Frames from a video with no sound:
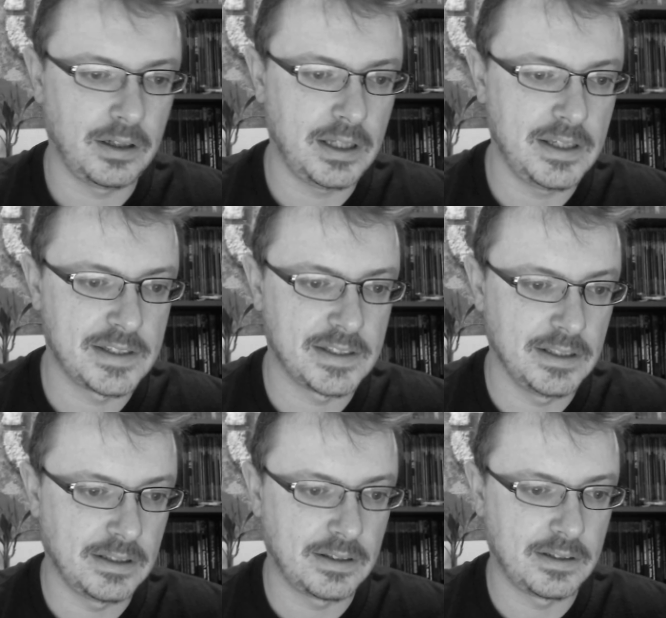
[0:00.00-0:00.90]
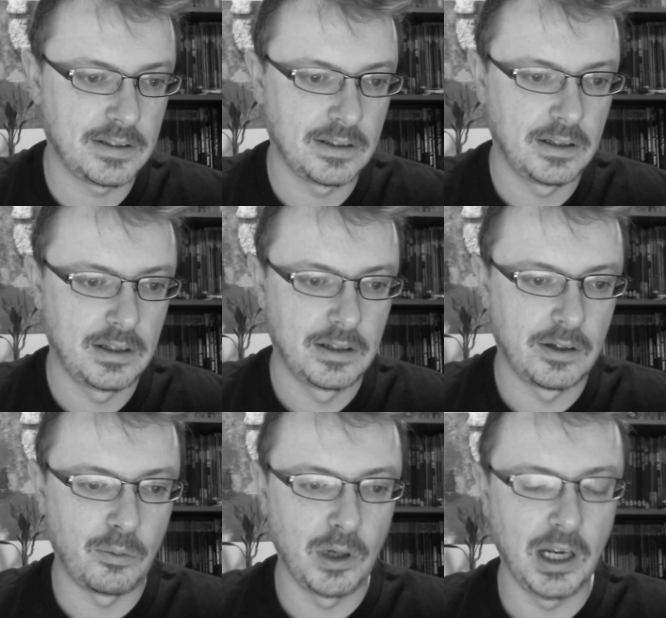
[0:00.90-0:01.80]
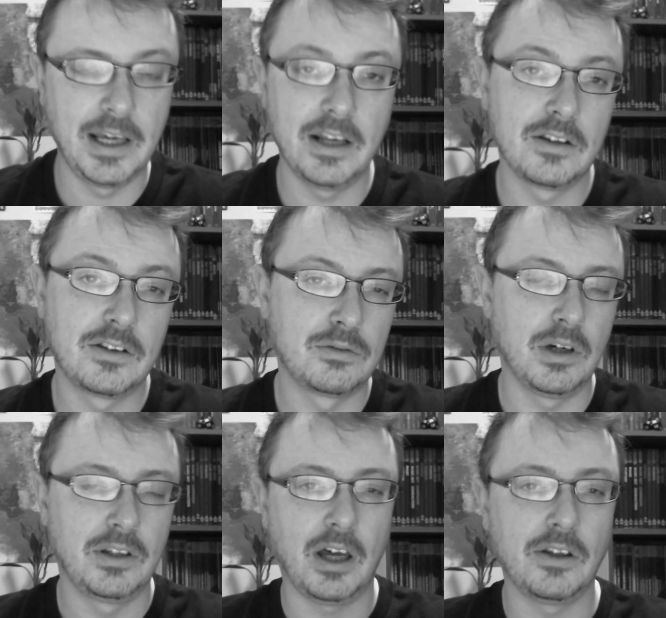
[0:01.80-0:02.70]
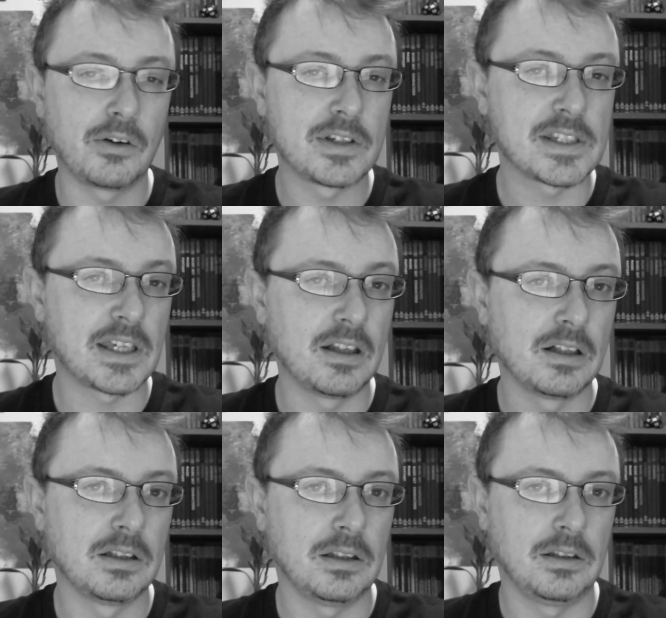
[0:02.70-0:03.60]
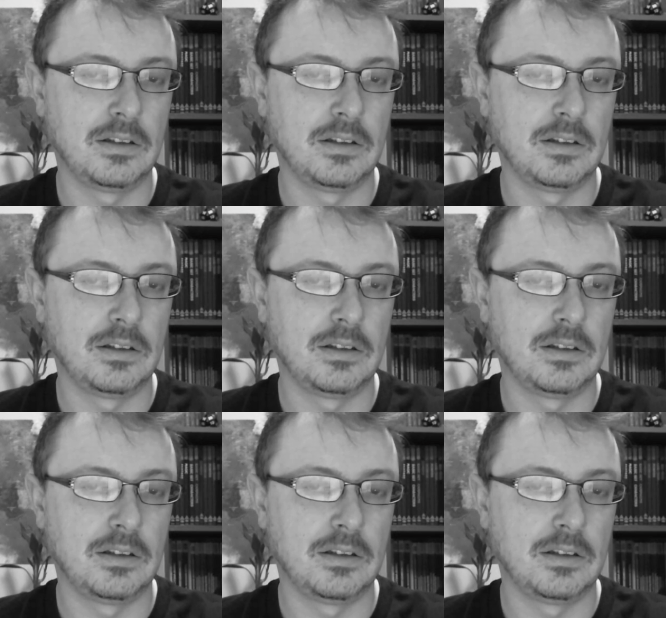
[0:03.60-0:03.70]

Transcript: Is it related to another skill?